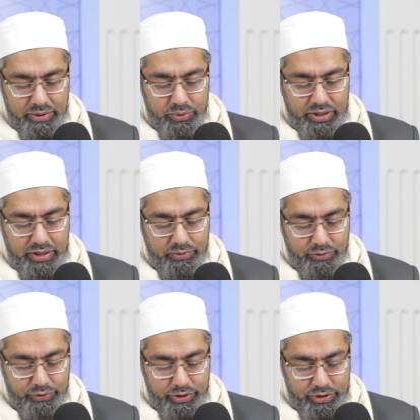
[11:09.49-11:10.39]
would he
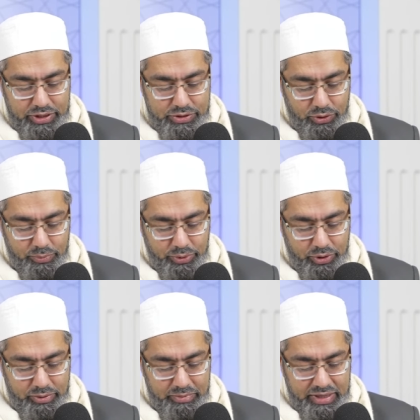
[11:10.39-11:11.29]
refer to his own
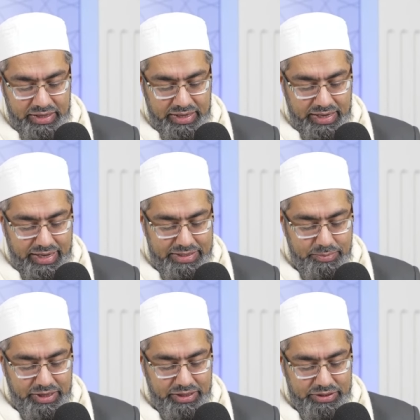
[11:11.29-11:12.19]
poem as
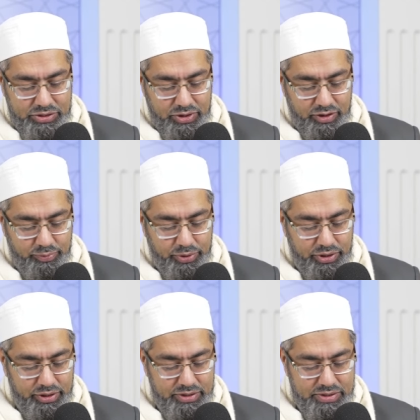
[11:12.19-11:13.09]
being a string of
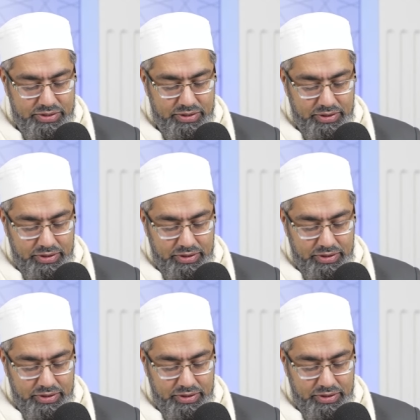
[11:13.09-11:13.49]
pearls?